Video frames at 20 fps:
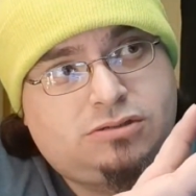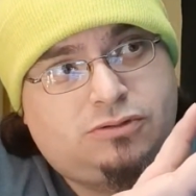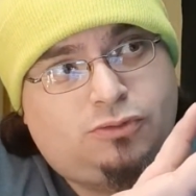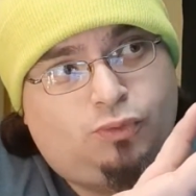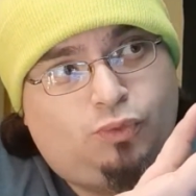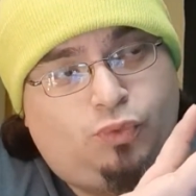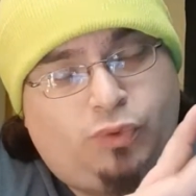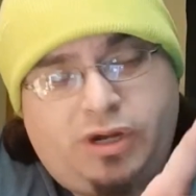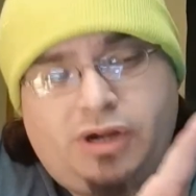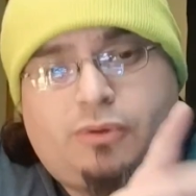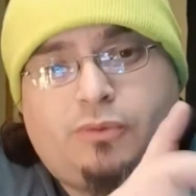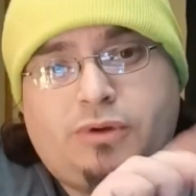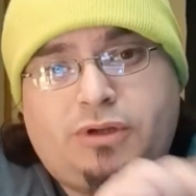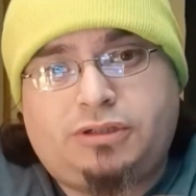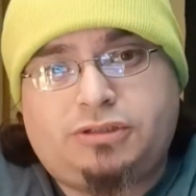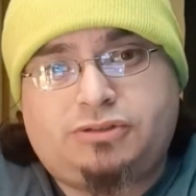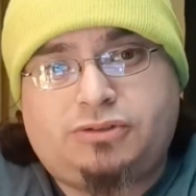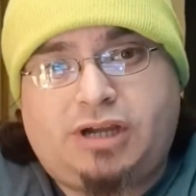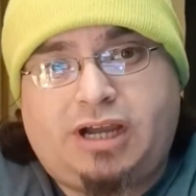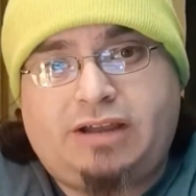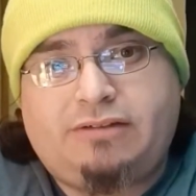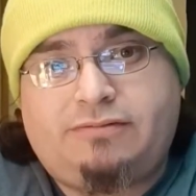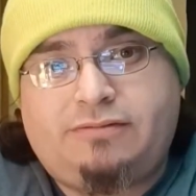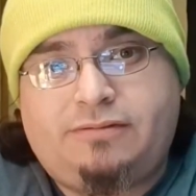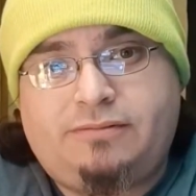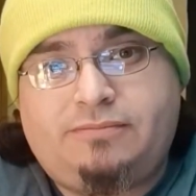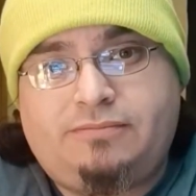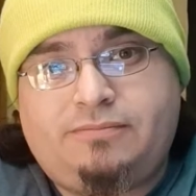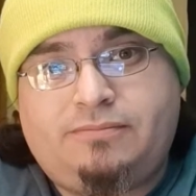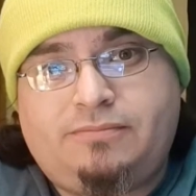rear wheel drive.
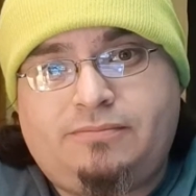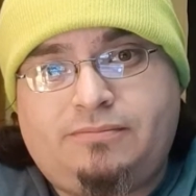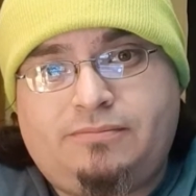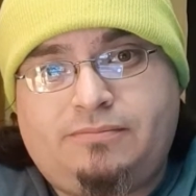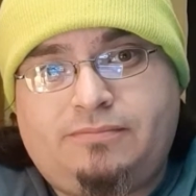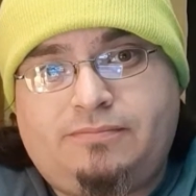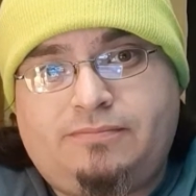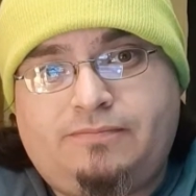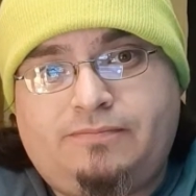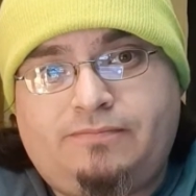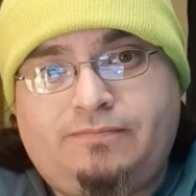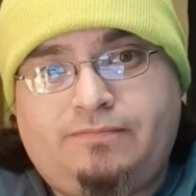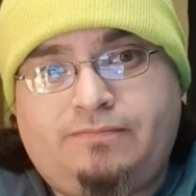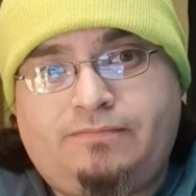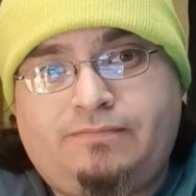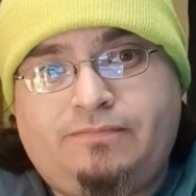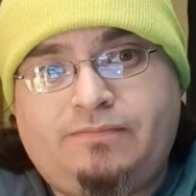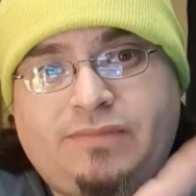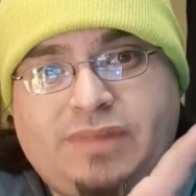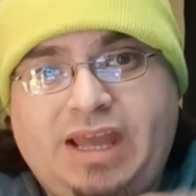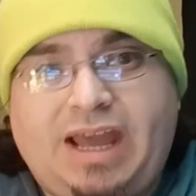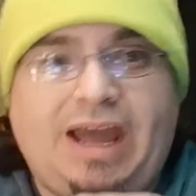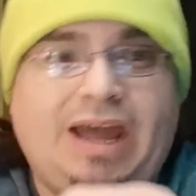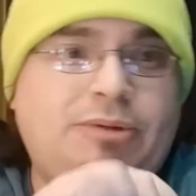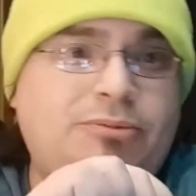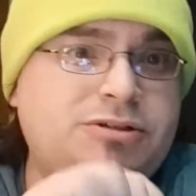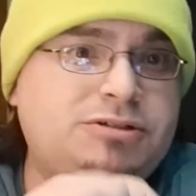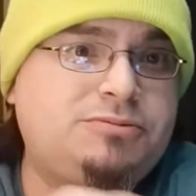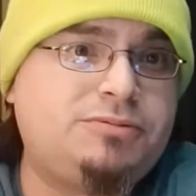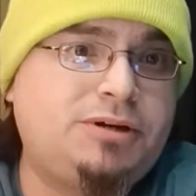Yeah,
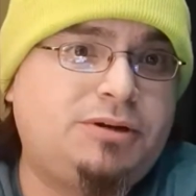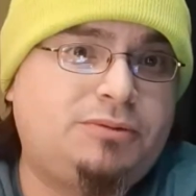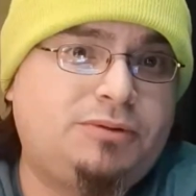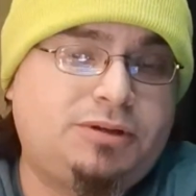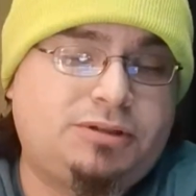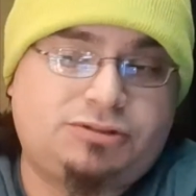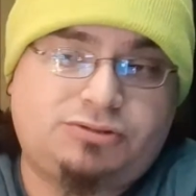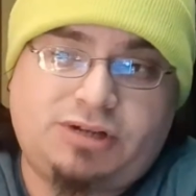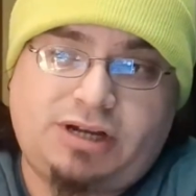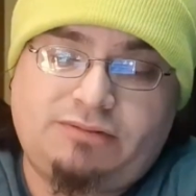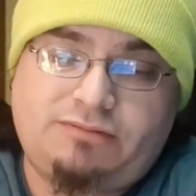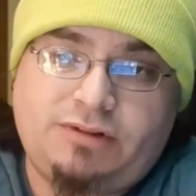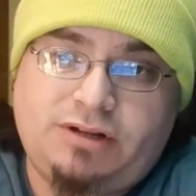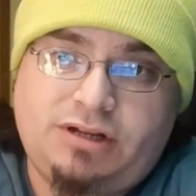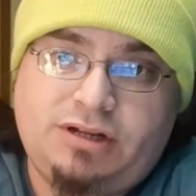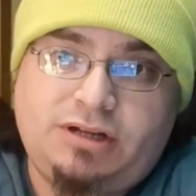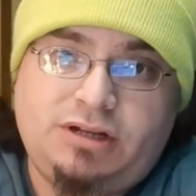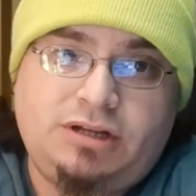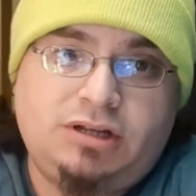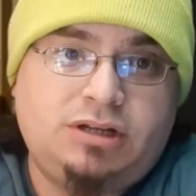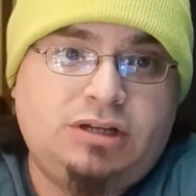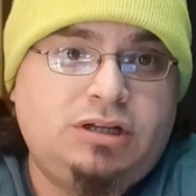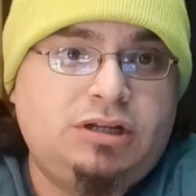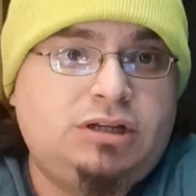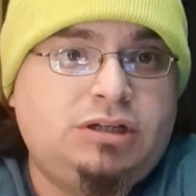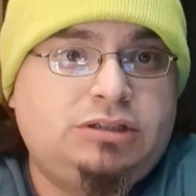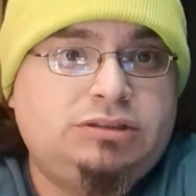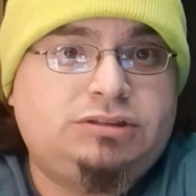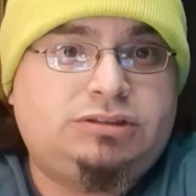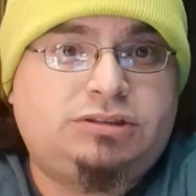it was rear wheel drive.
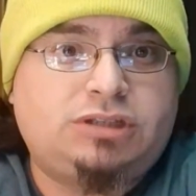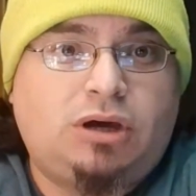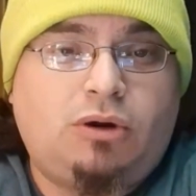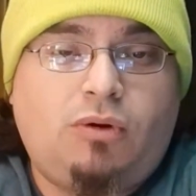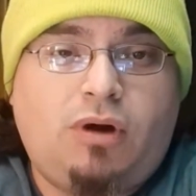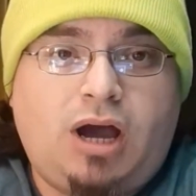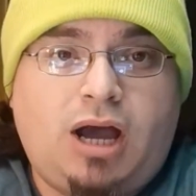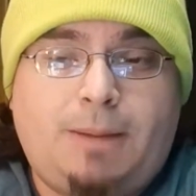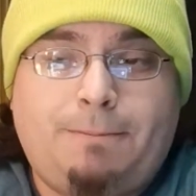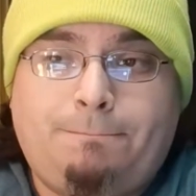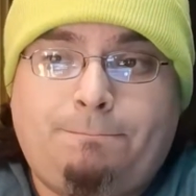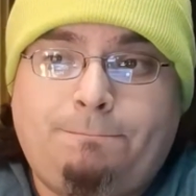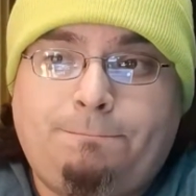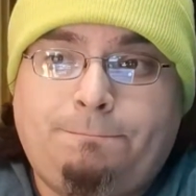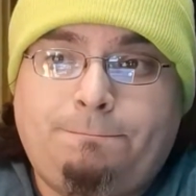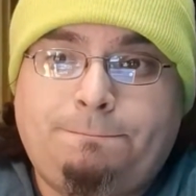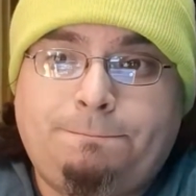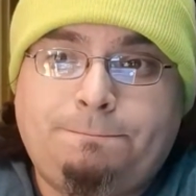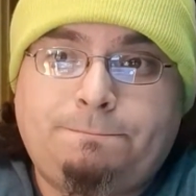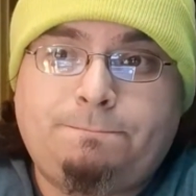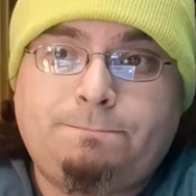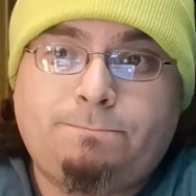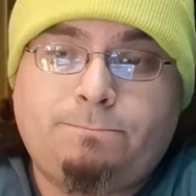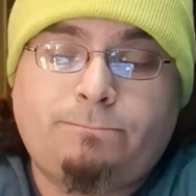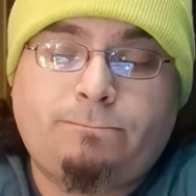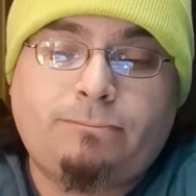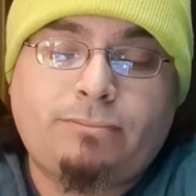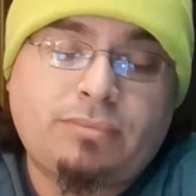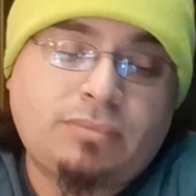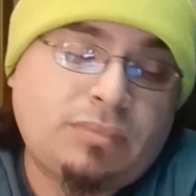So,
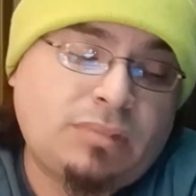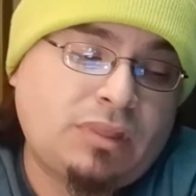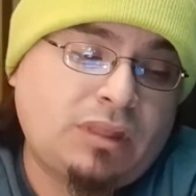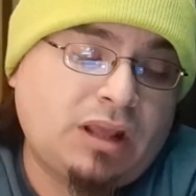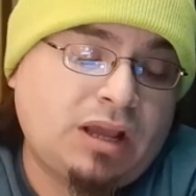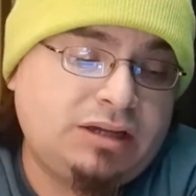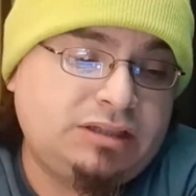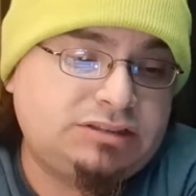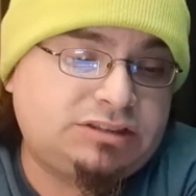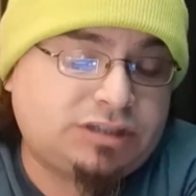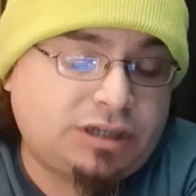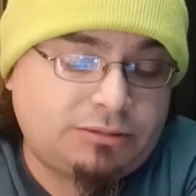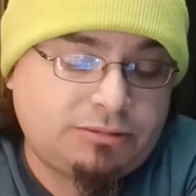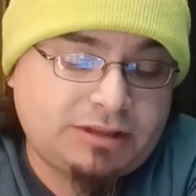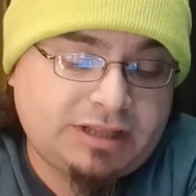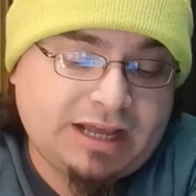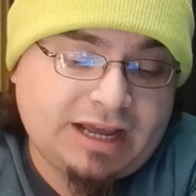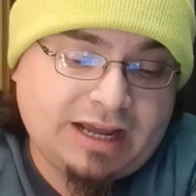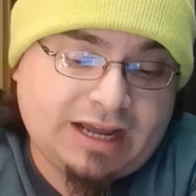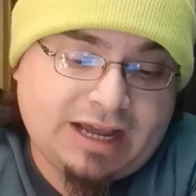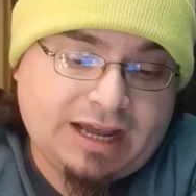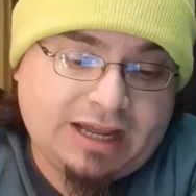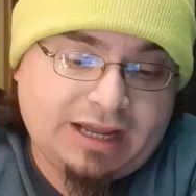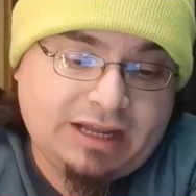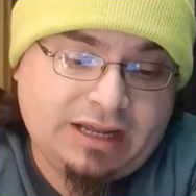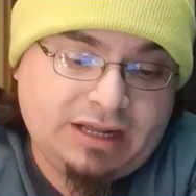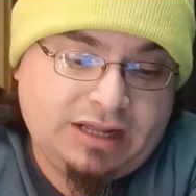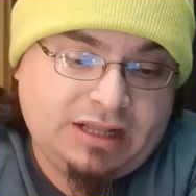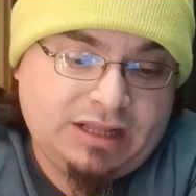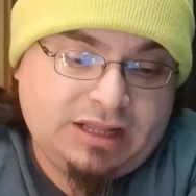started with that guy.
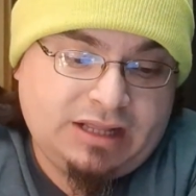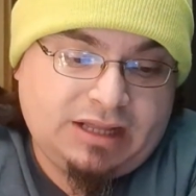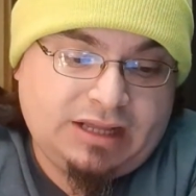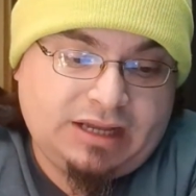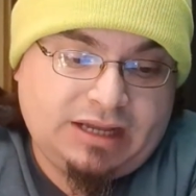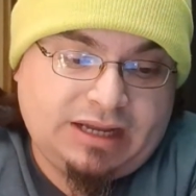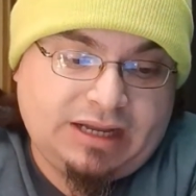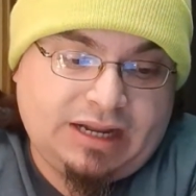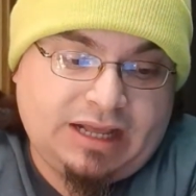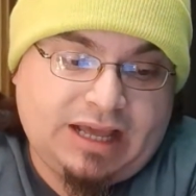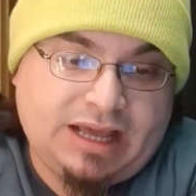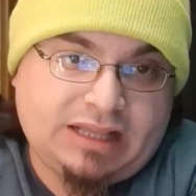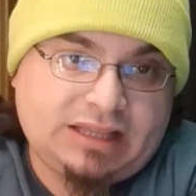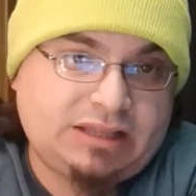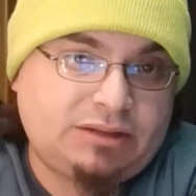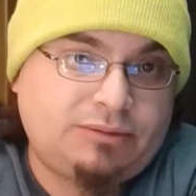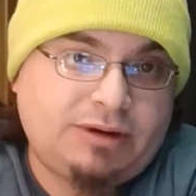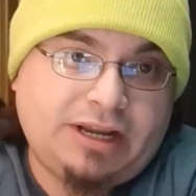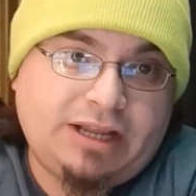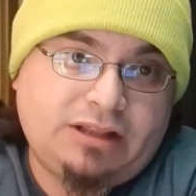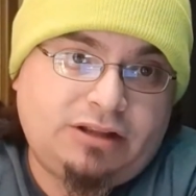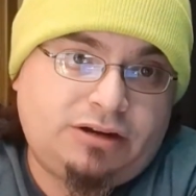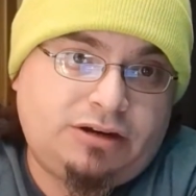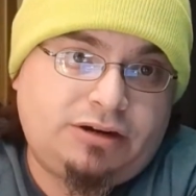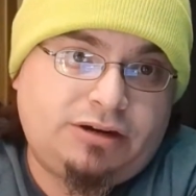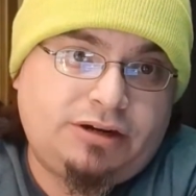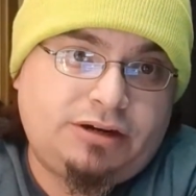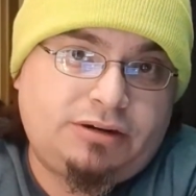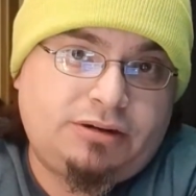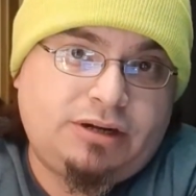It had the
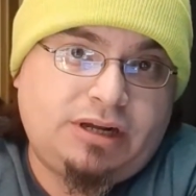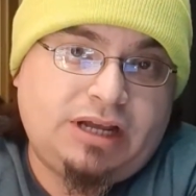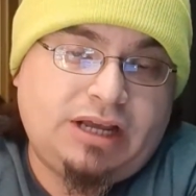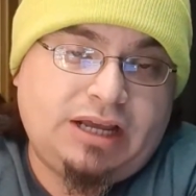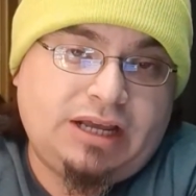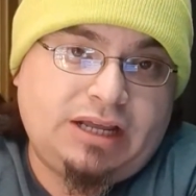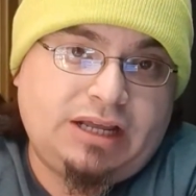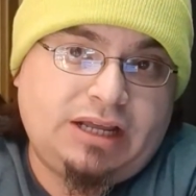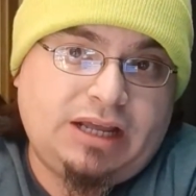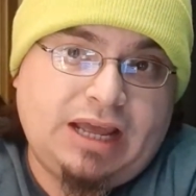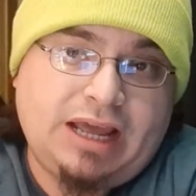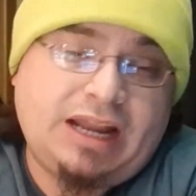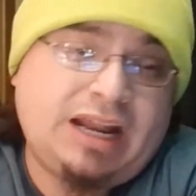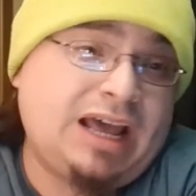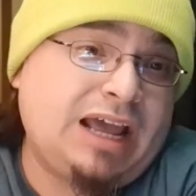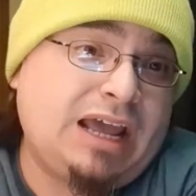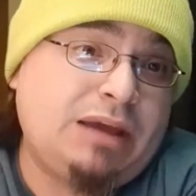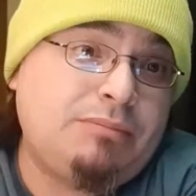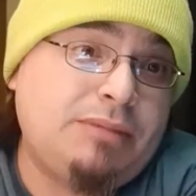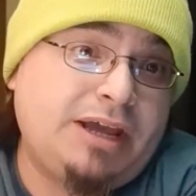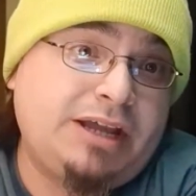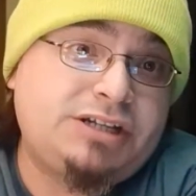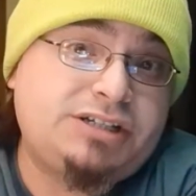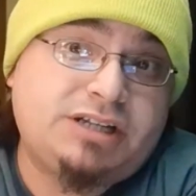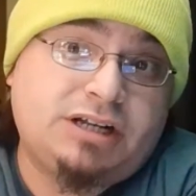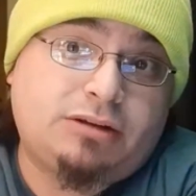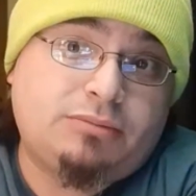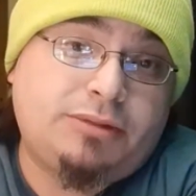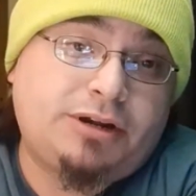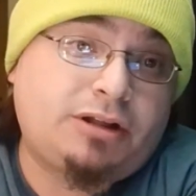regular NIMH,
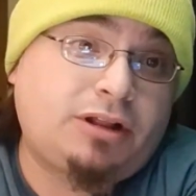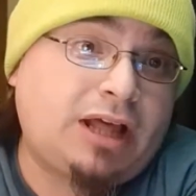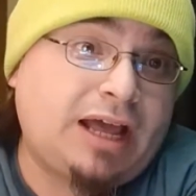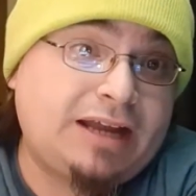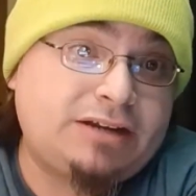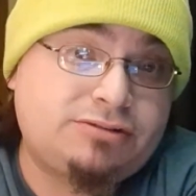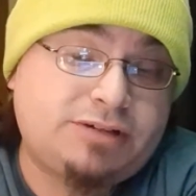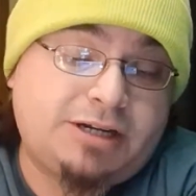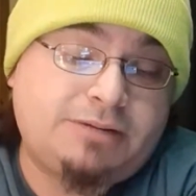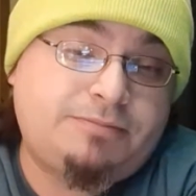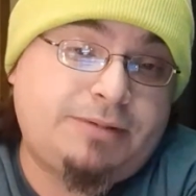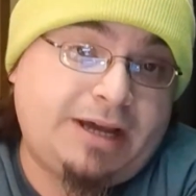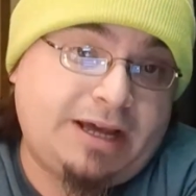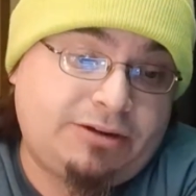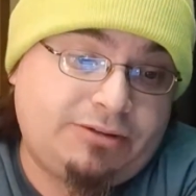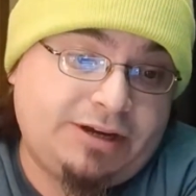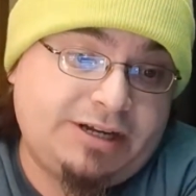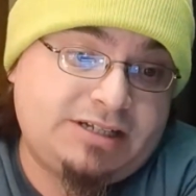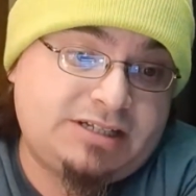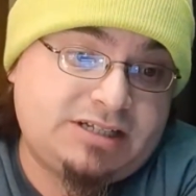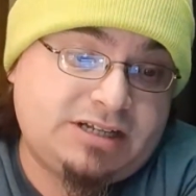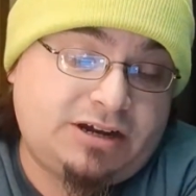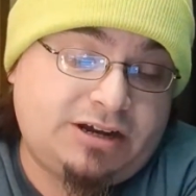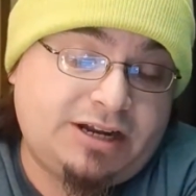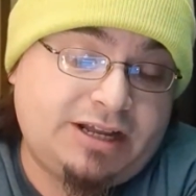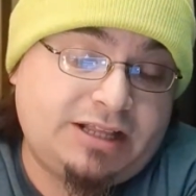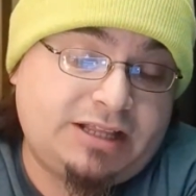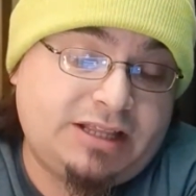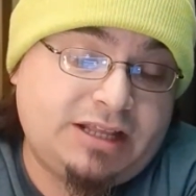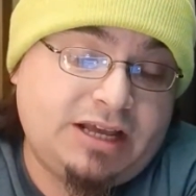nickel metal hydride batteries
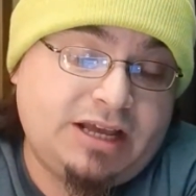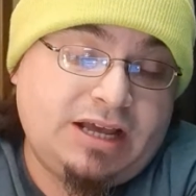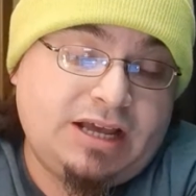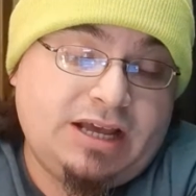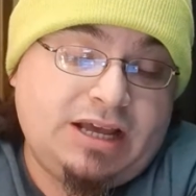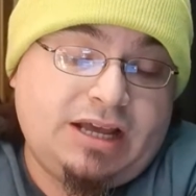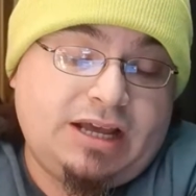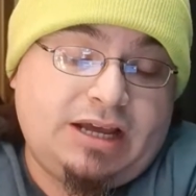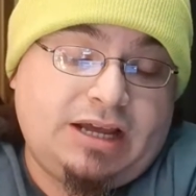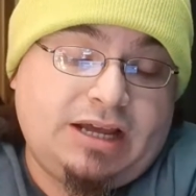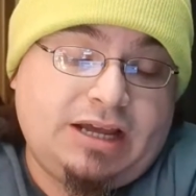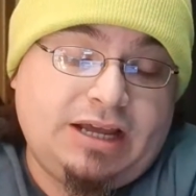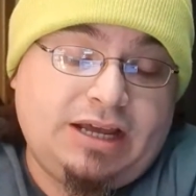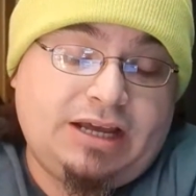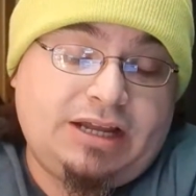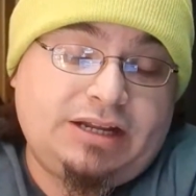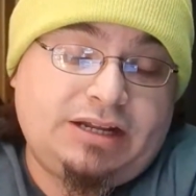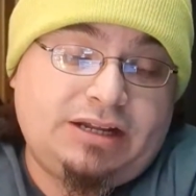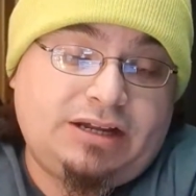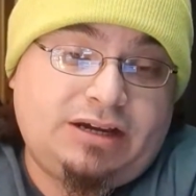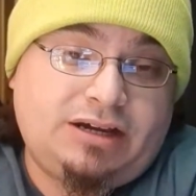on it. And,